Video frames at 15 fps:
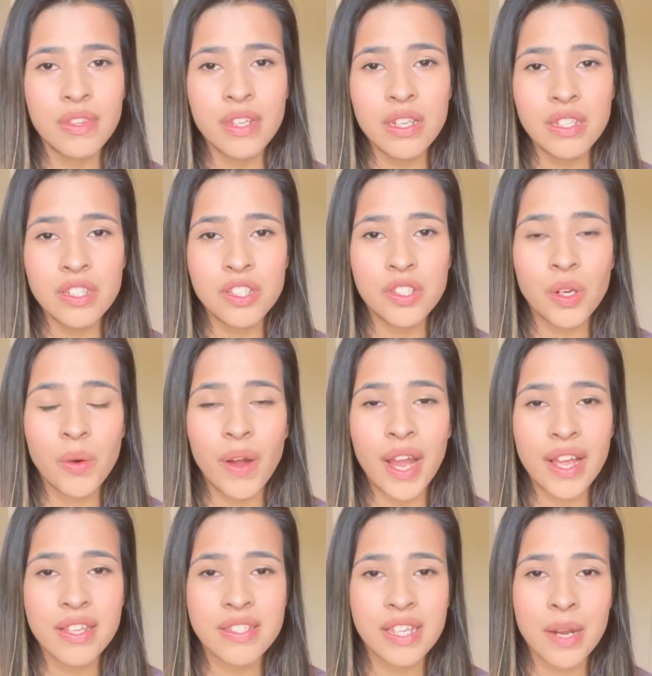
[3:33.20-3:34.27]
So
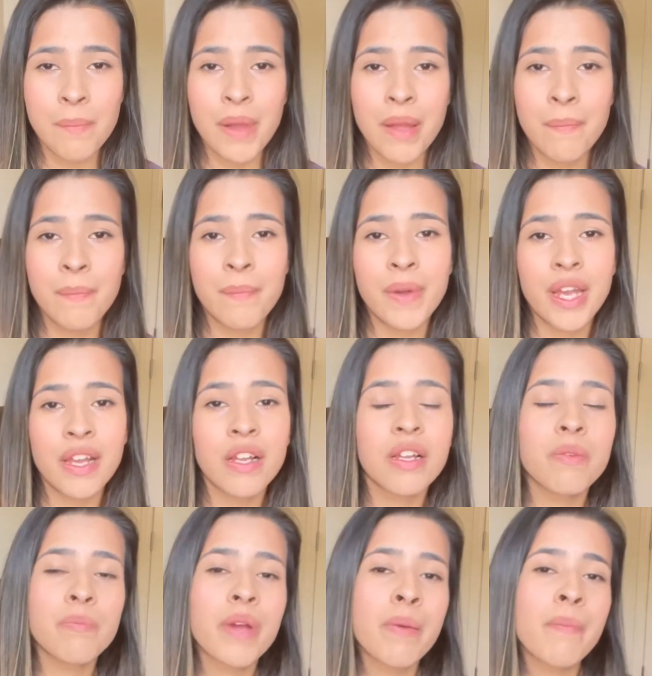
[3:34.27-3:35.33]
I set my
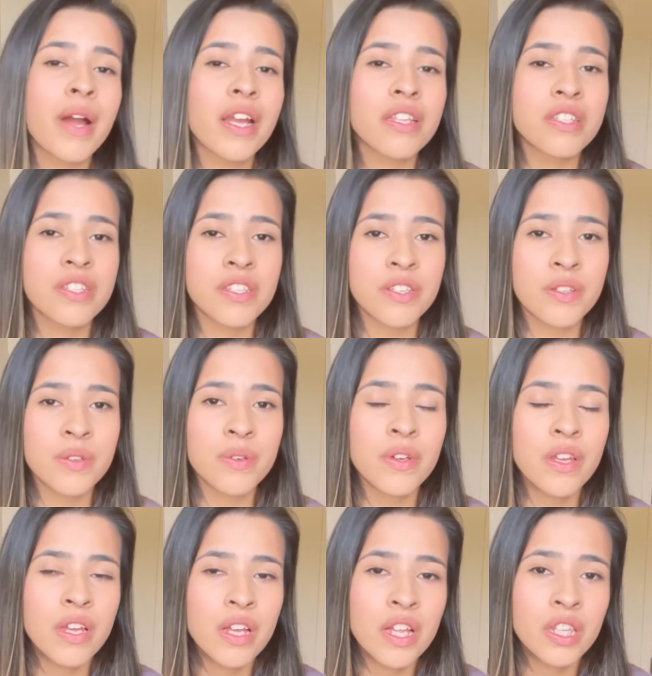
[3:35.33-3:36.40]
mind to
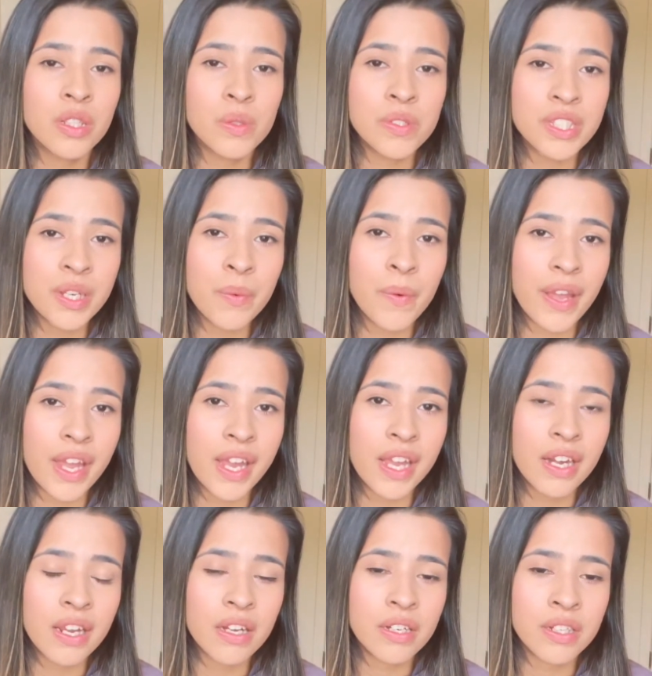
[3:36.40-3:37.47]
losing
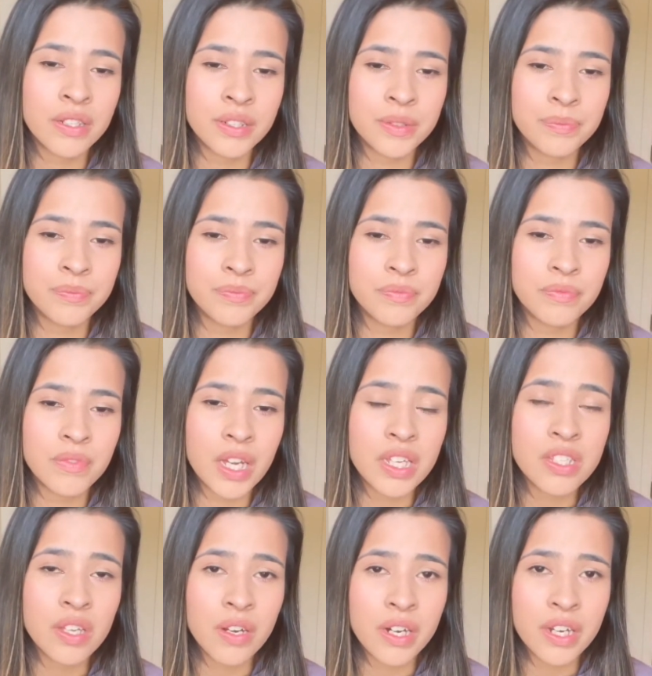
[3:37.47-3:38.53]
weight. I
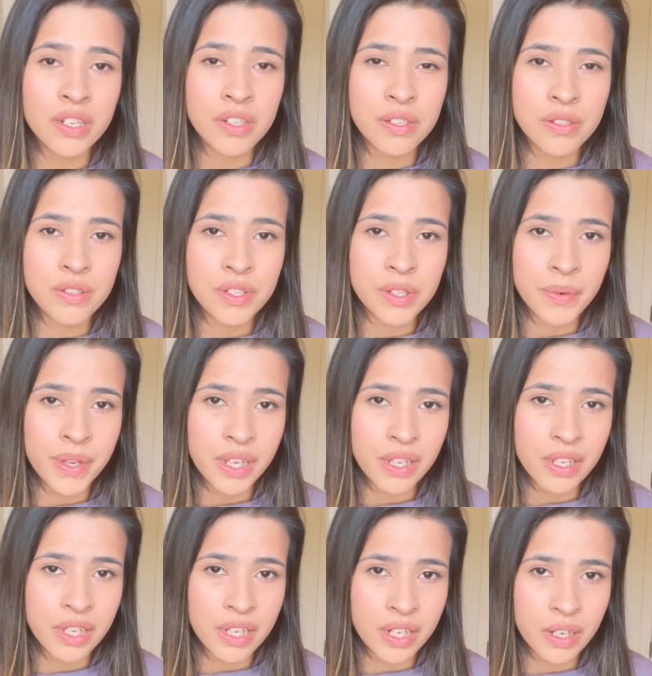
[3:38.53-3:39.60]
started doing
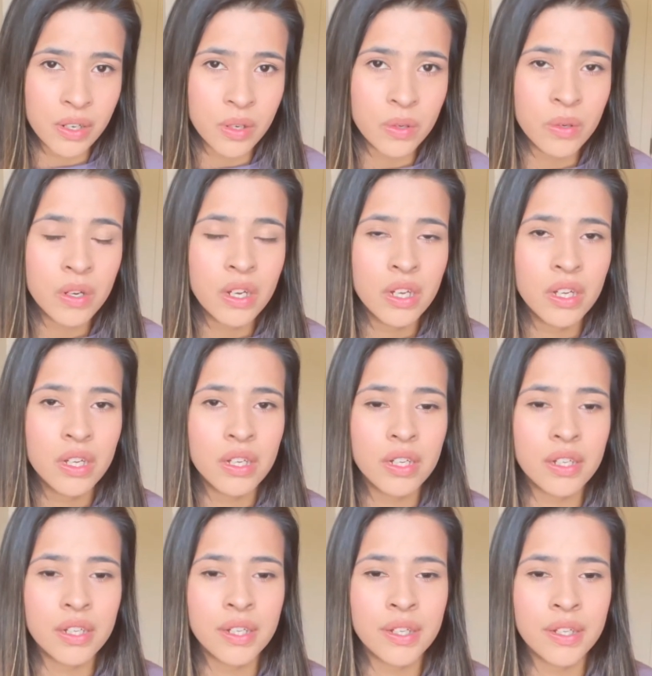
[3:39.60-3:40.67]
keto.
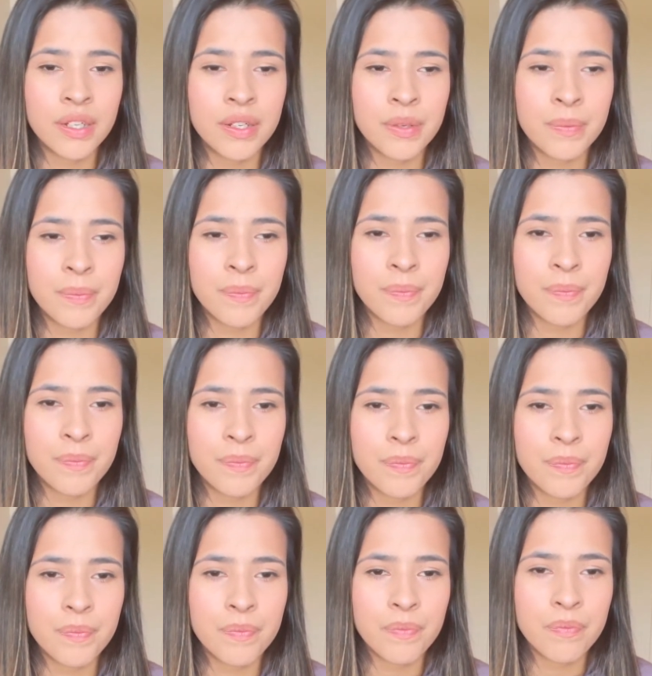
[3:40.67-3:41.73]

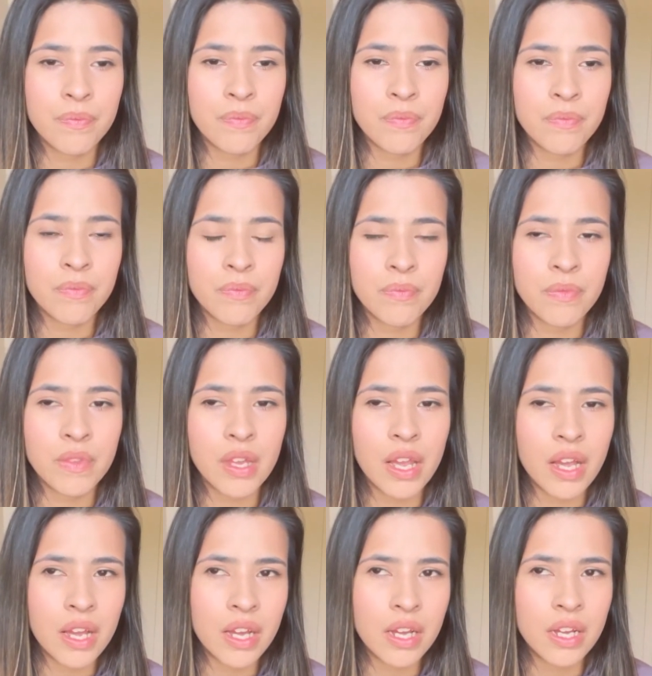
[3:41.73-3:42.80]

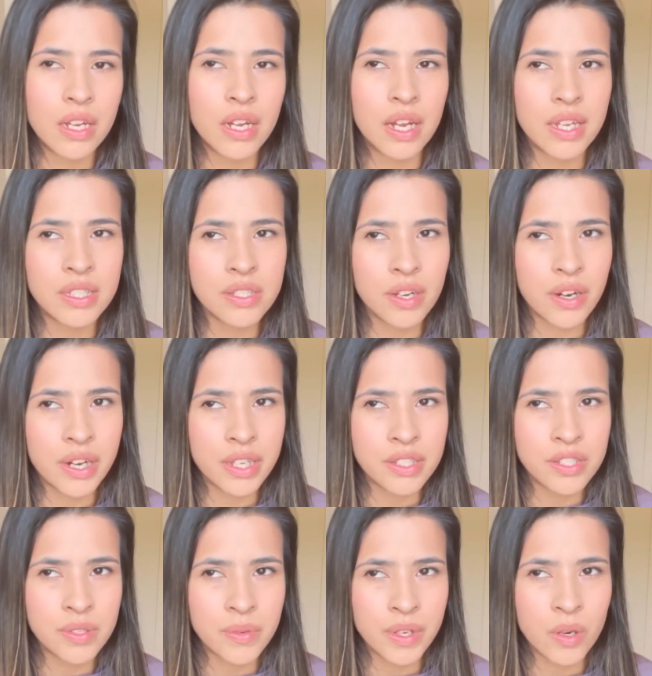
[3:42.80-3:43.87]
I started
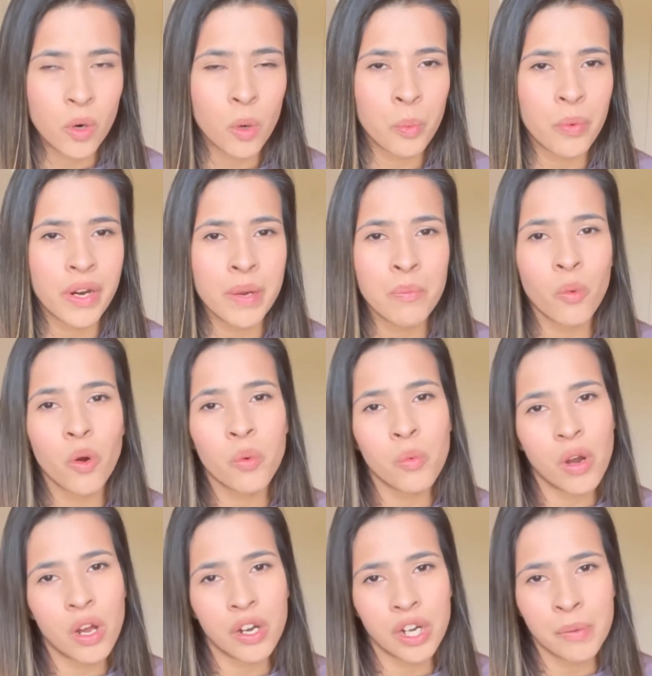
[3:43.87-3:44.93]
to incorporate more
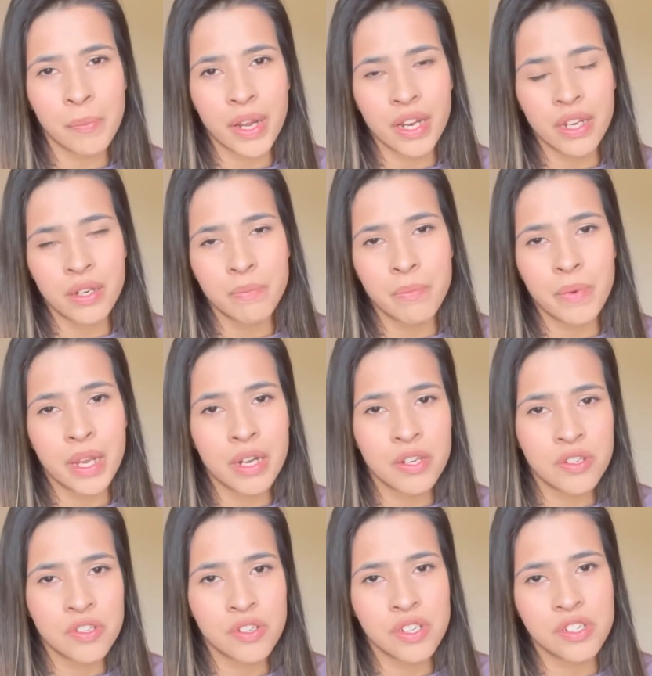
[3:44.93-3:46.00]
water in my
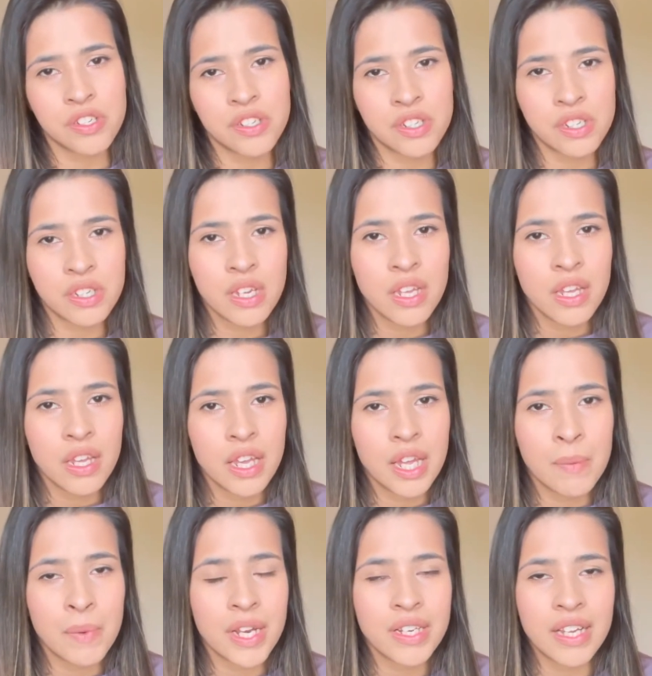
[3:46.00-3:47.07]
nutrition
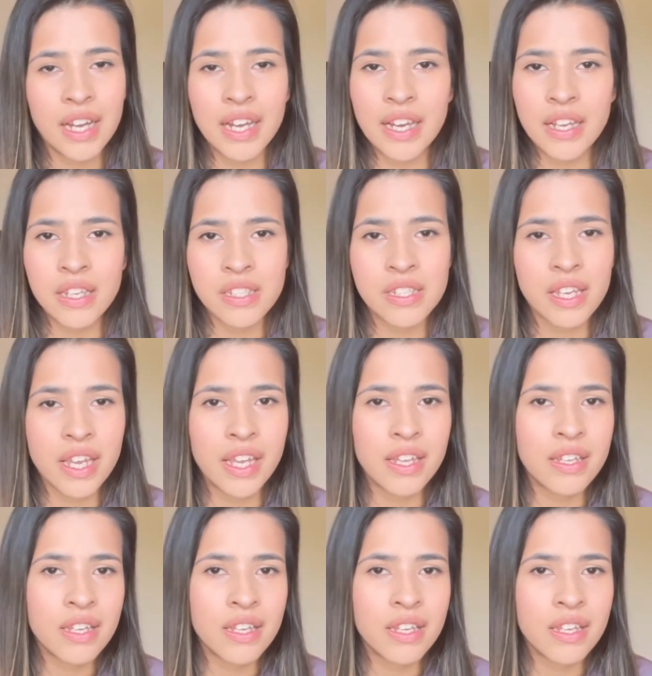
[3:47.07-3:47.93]
and my daily intake.